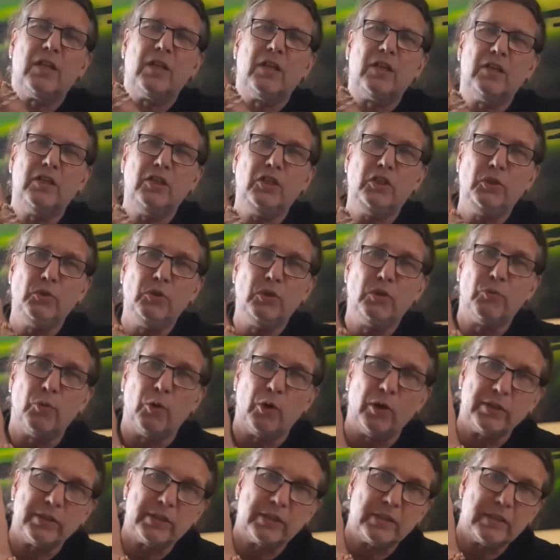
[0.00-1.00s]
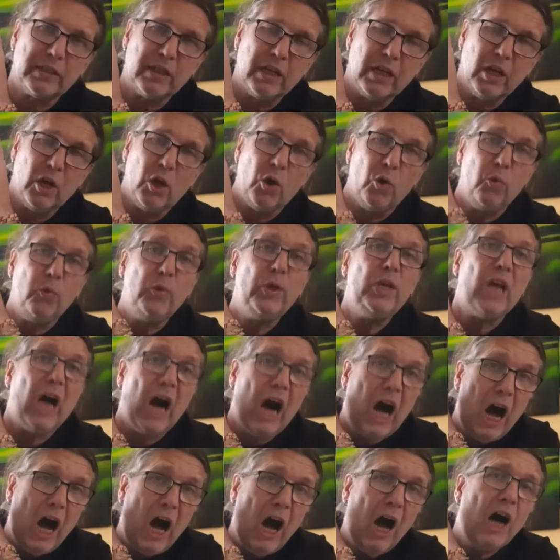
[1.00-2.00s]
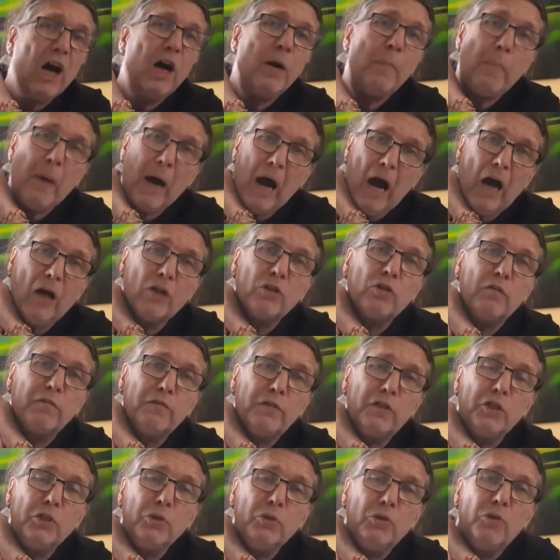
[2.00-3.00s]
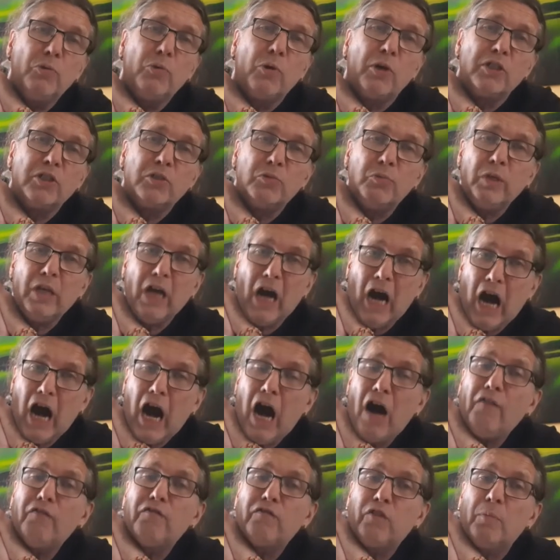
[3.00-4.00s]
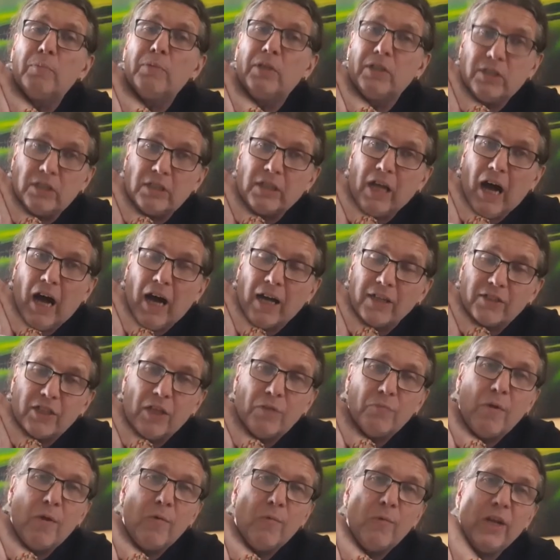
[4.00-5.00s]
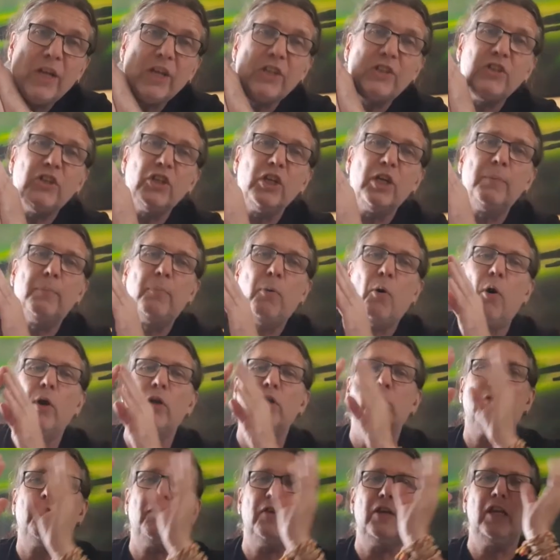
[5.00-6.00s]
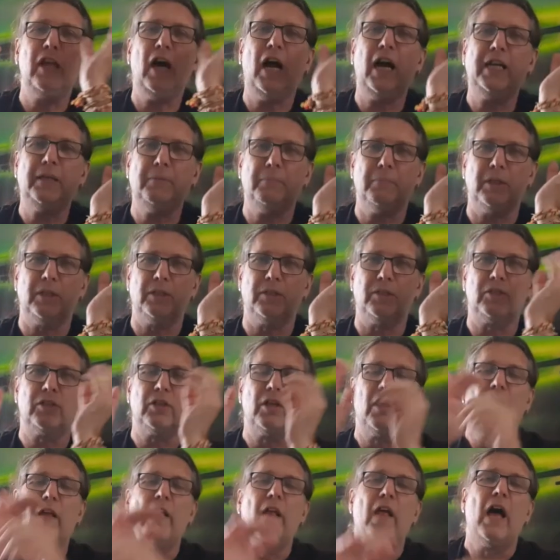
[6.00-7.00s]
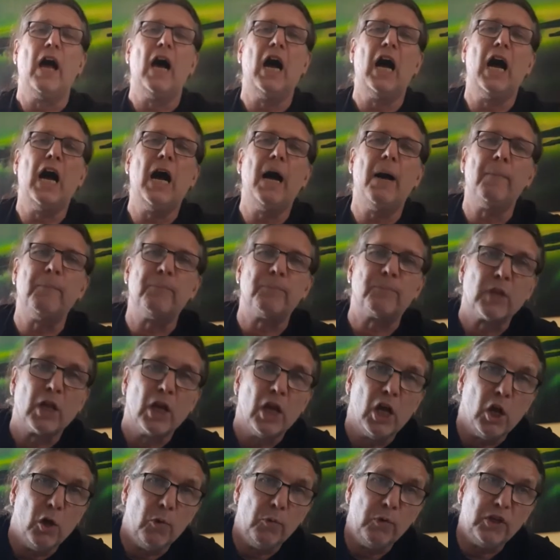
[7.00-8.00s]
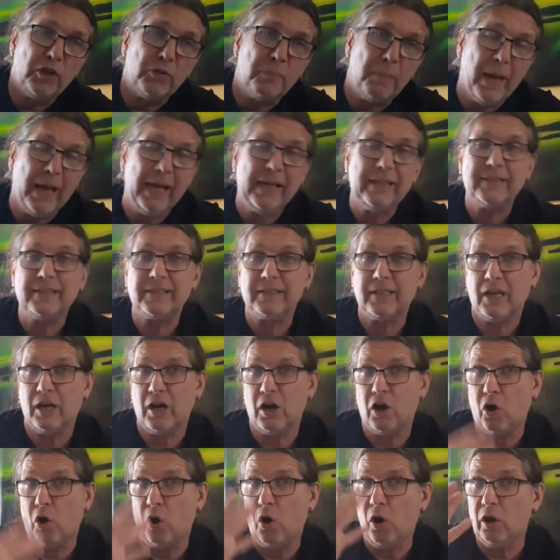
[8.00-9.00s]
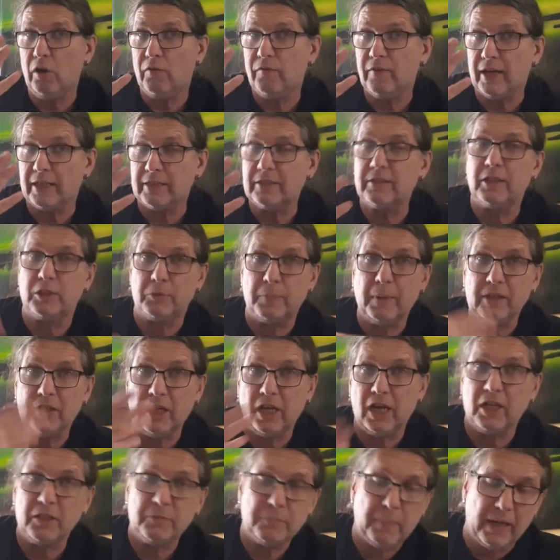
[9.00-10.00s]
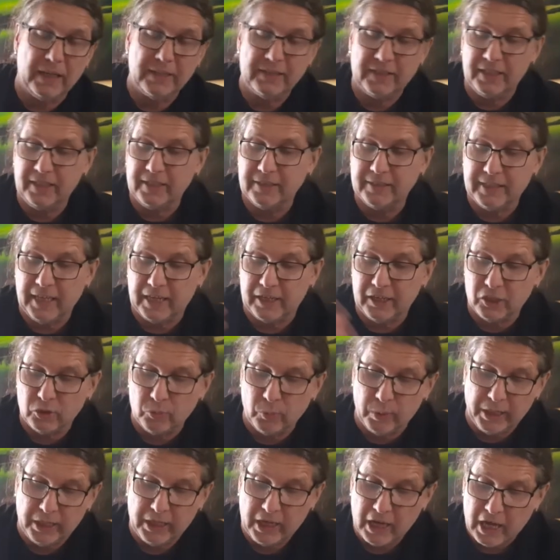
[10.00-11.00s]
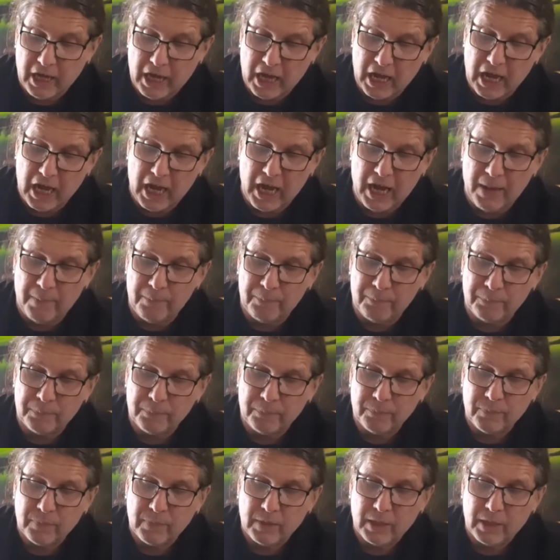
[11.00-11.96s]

the universe. We are a part of the universe. We are from the stars. And we're reaching a point of alignment, um, which makes all of us, especially us Pisceans then this week, um,